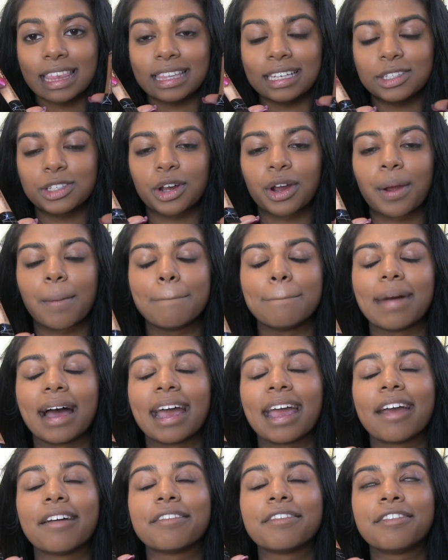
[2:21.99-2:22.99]
These are
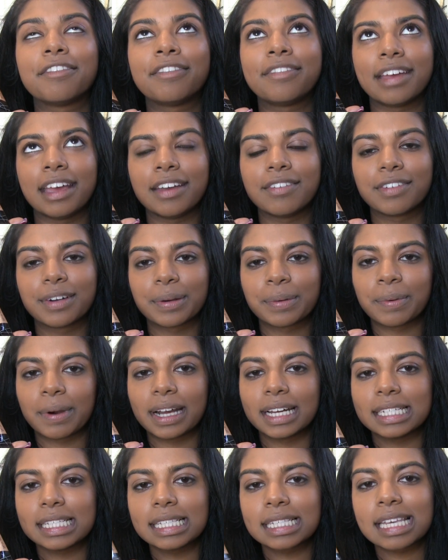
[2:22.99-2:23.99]
my favorite
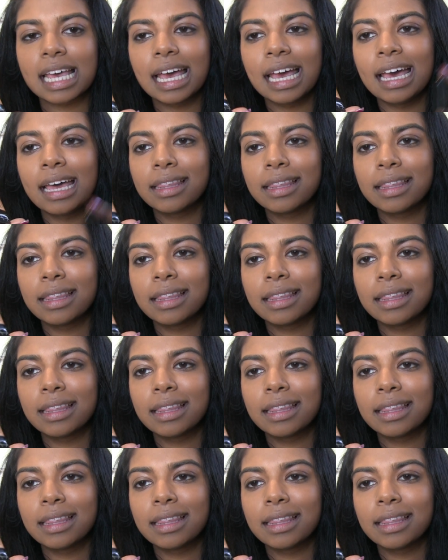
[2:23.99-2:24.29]
ones.